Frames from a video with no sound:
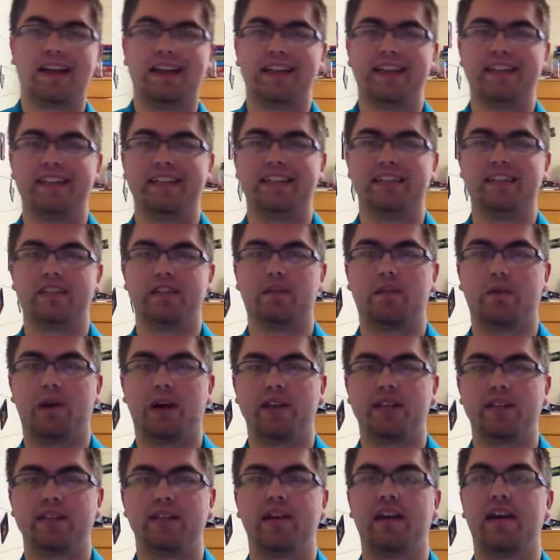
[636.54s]
east, and
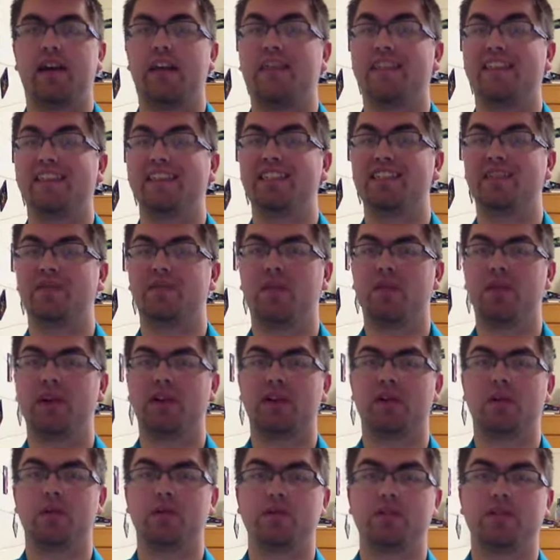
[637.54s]
west. This is very
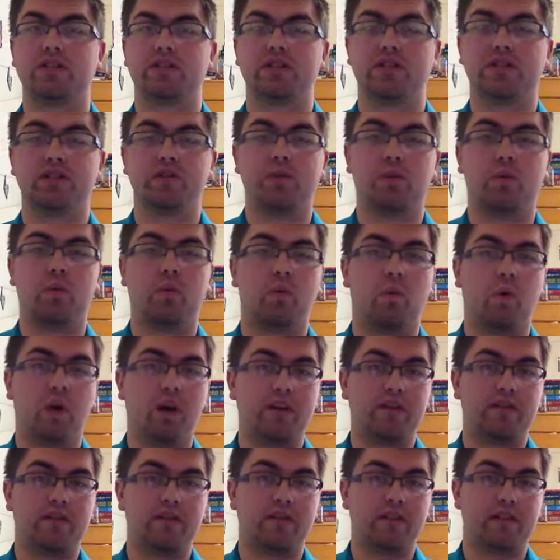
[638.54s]
close
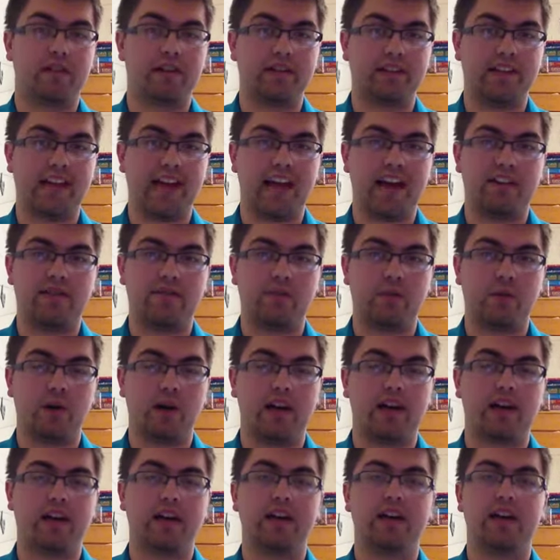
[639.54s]
to
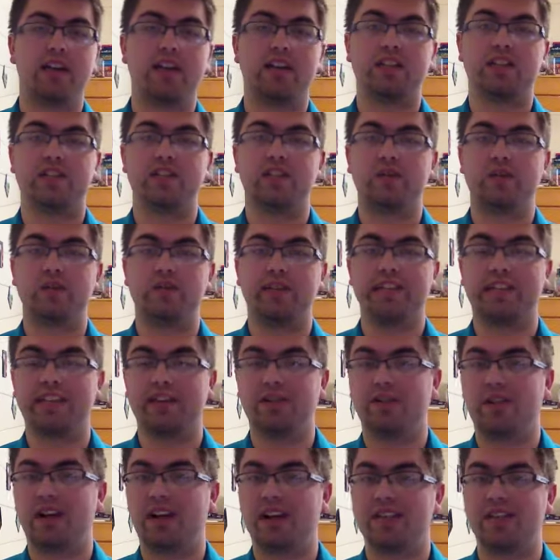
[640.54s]
halfway to the
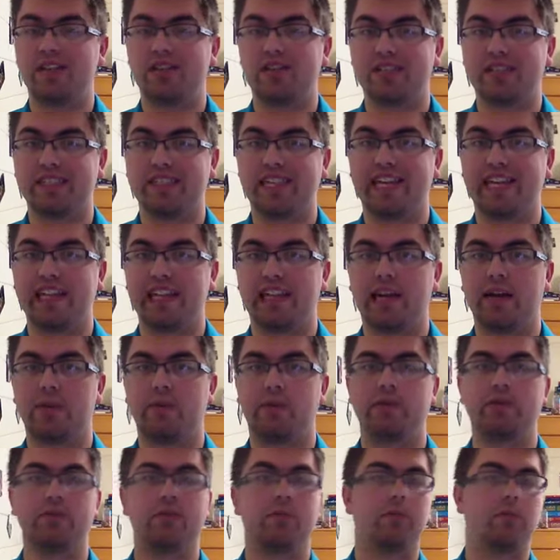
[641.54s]
international dateline,
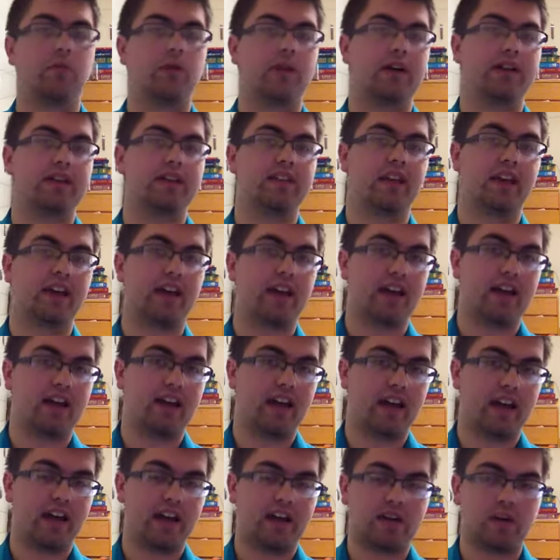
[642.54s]
which would put it
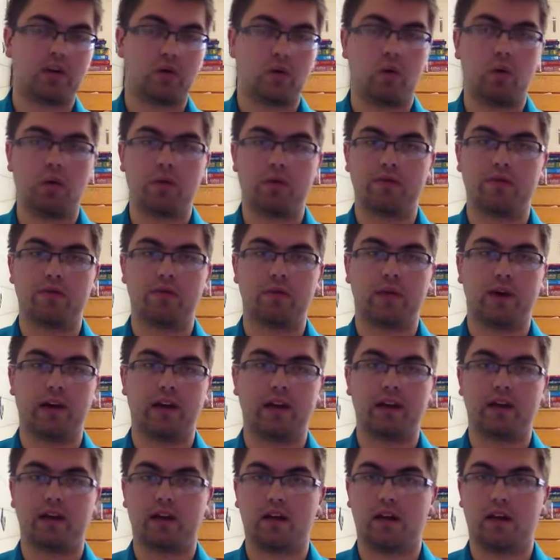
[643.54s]
a quarter of the
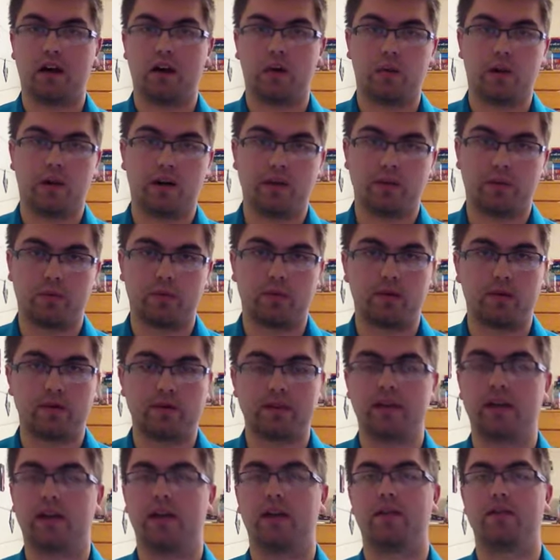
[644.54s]
way around the
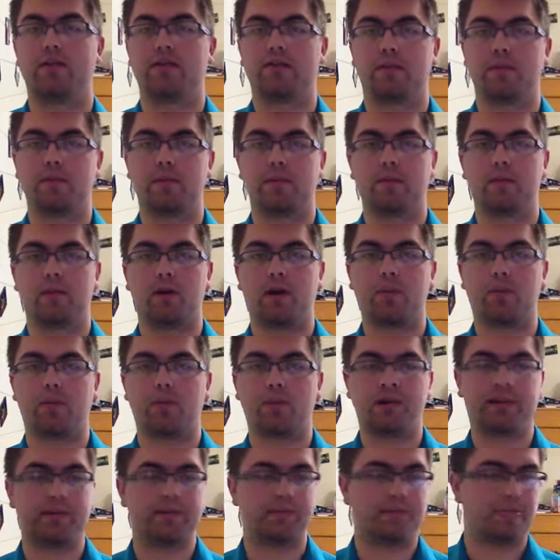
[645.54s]
world from the prime
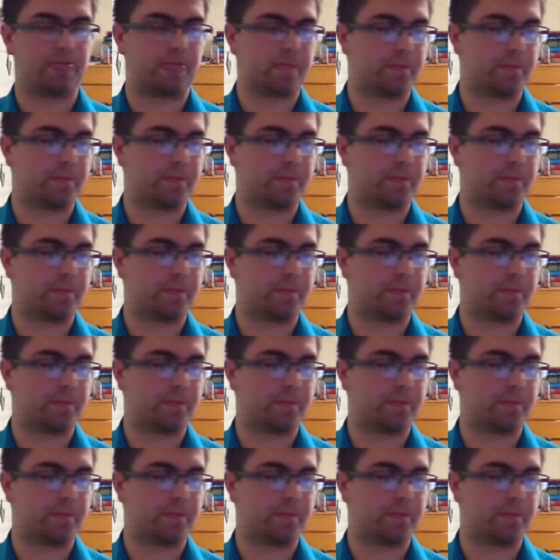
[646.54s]
meridian.